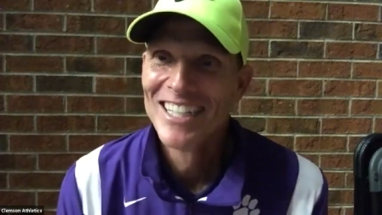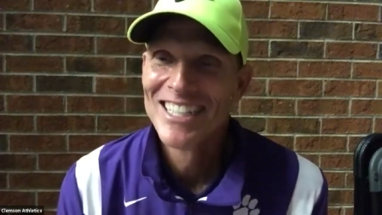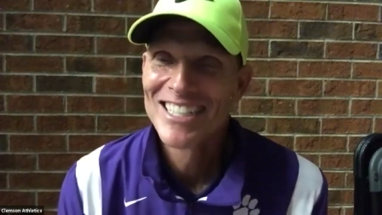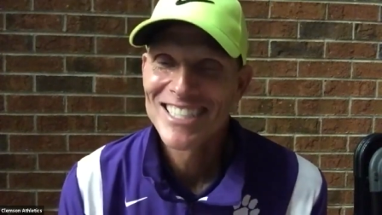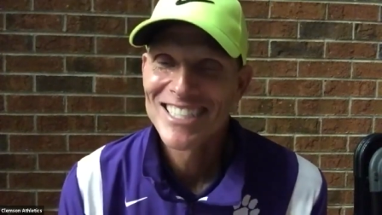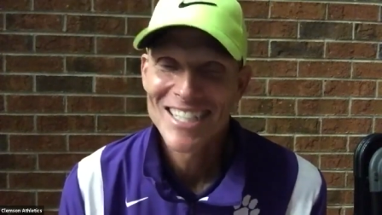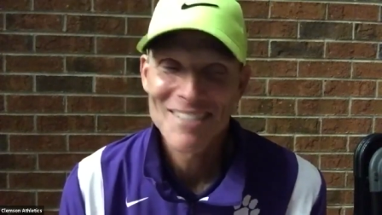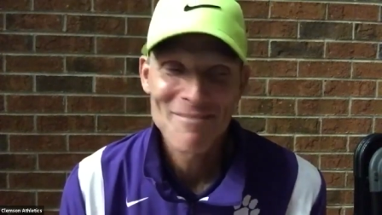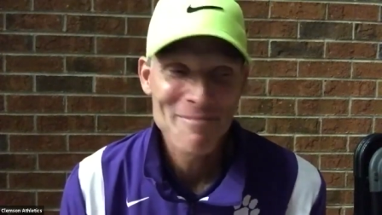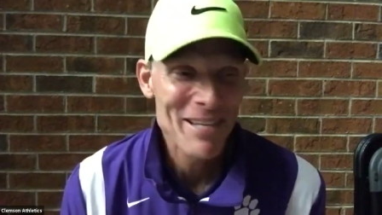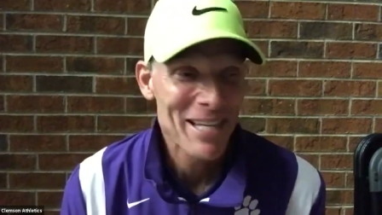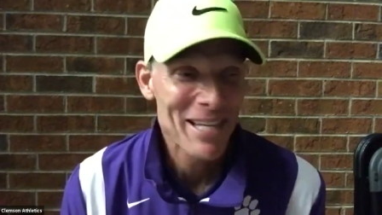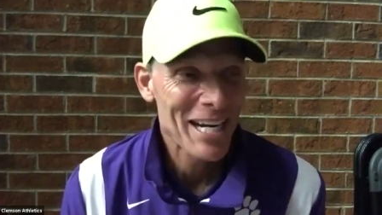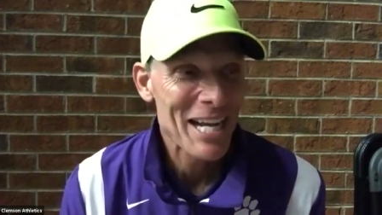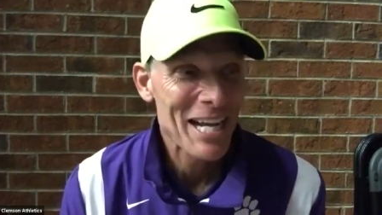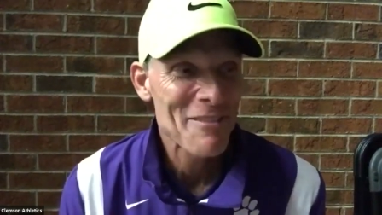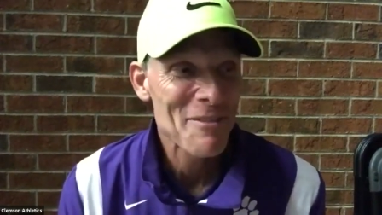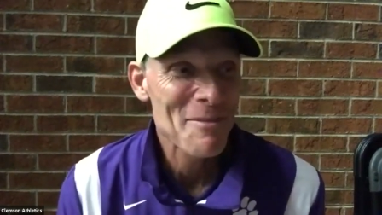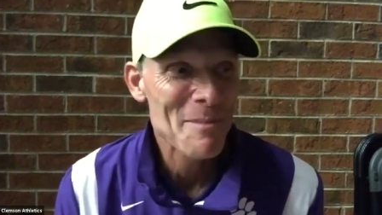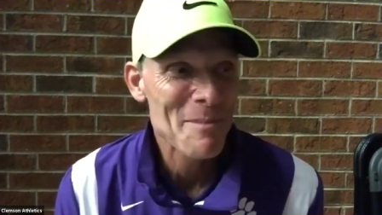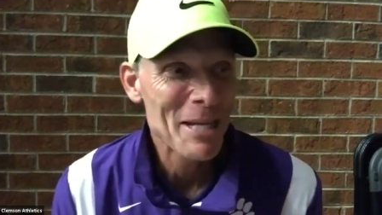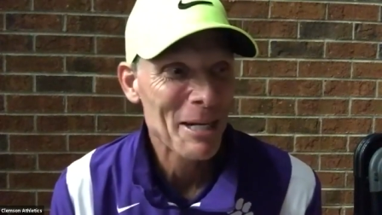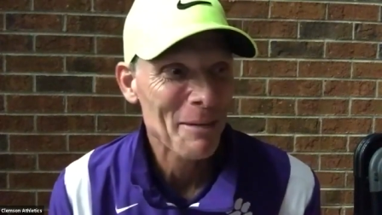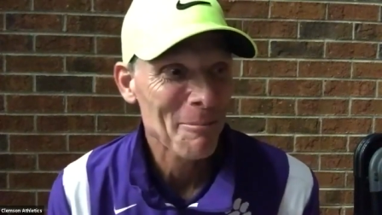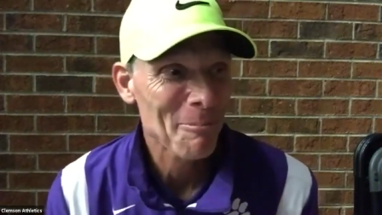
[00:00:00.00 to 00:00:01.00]
he was like, man, I
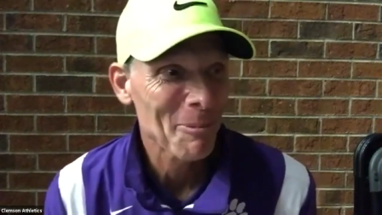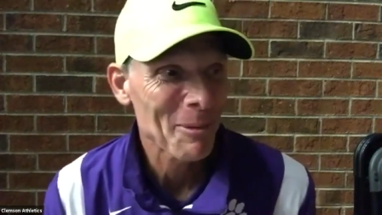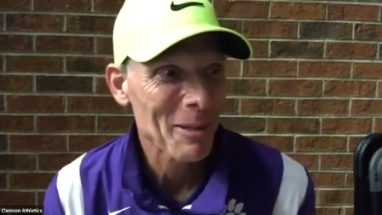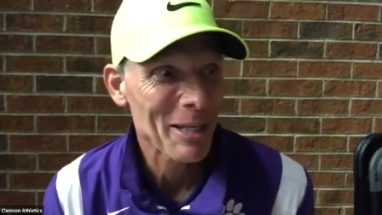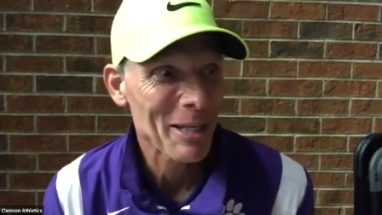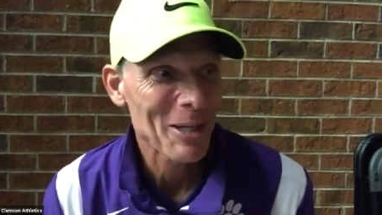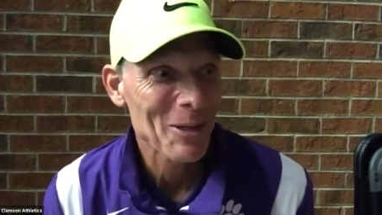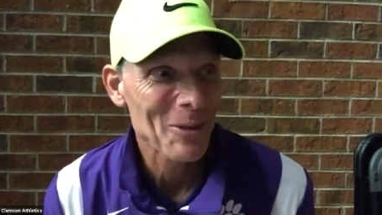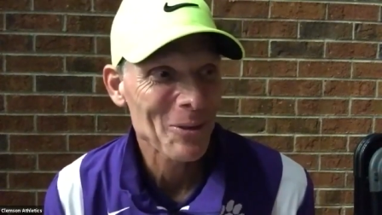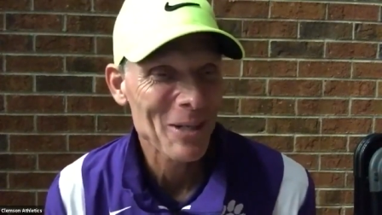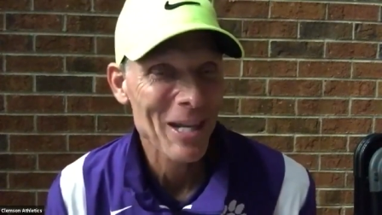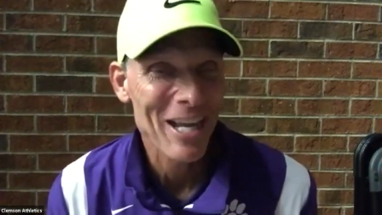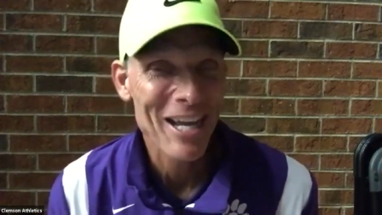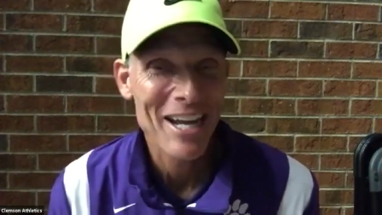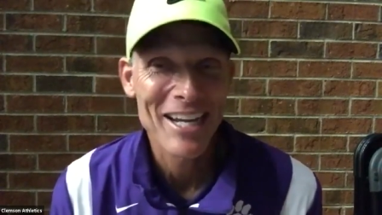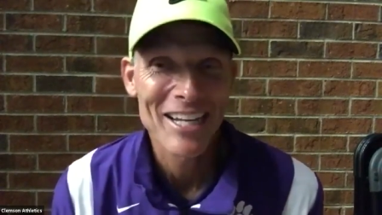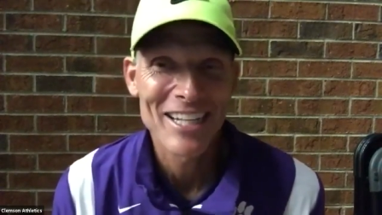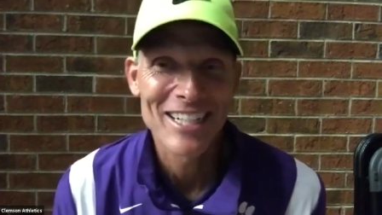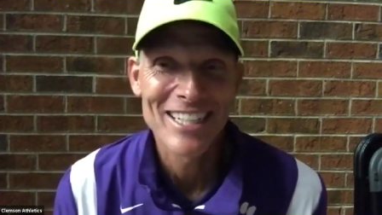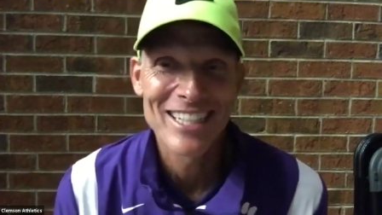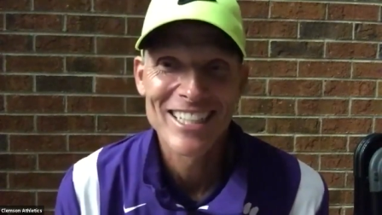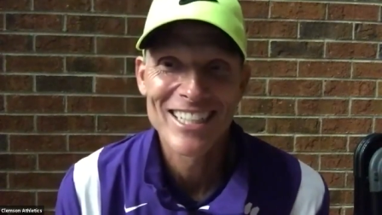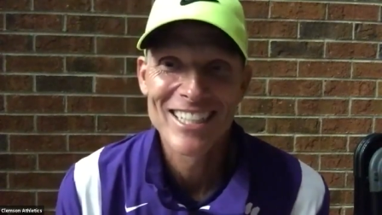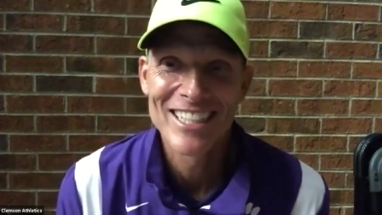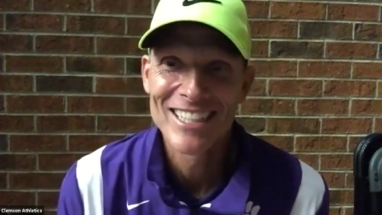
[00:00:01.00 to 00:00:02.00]
haven't made a play all
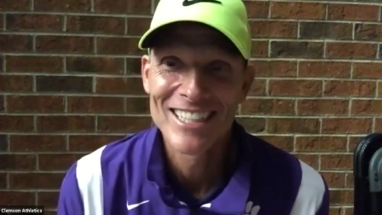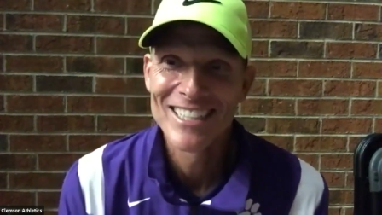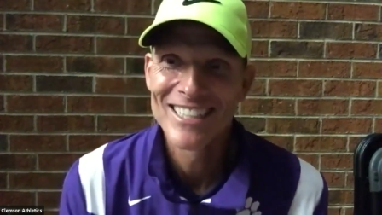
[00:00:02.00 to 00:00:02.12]
night.